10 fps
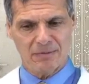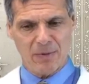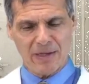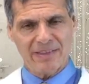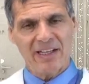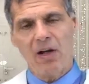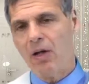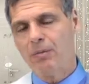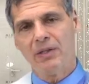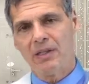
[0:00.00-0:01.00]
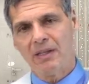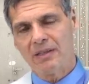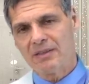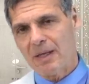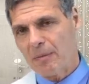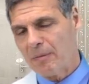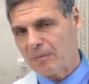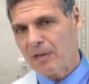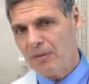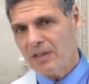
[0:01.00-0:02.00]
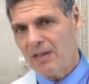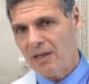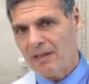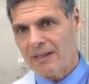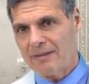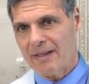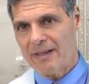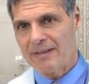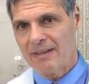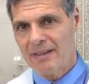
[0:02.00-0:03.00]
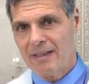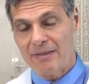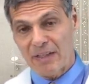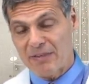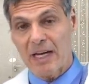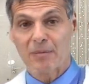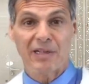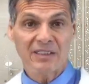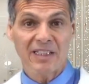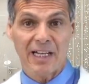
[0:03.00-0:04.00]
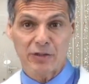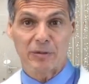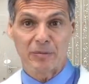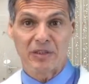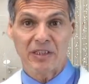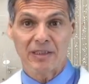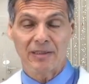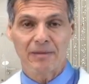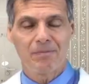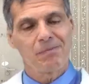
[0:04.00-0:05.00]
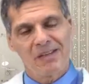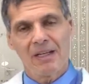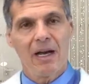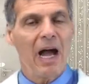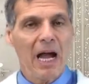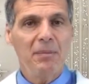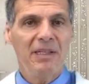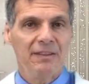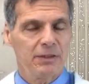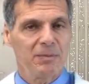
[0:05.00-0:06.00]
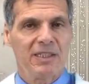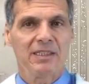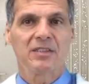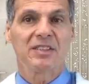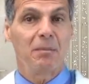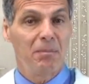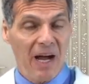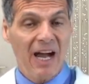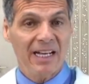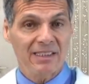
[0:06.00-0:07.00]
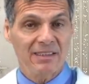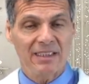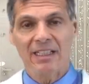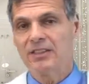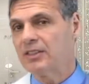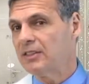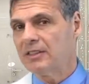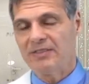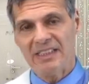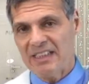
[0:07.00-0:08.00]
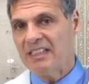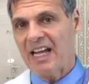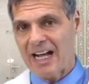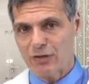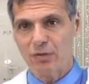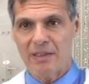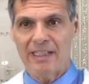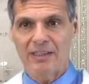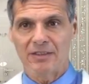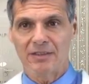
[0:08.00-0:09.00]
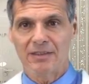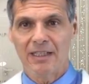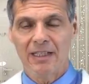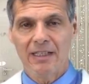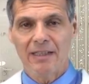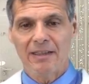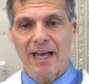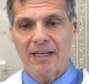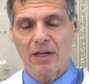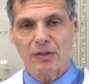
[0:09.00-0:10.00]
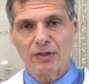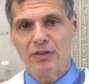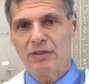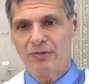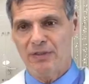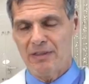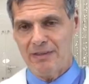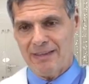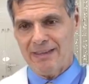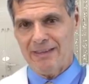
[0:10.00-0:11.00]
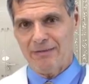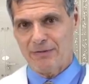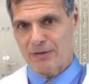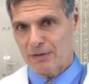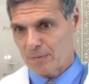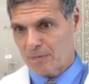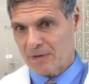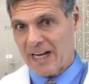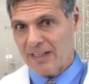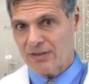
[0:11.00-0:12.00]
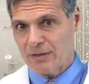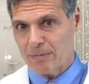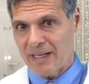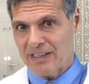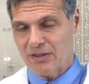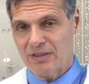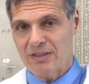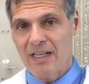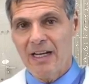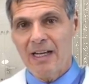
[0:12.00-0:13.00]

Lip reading: why aren't they all put on a supplement protocol like that, if they've had breast cancer in particular? I believe it's because there's a bias against the use of any natural agents that are useful for cancer patients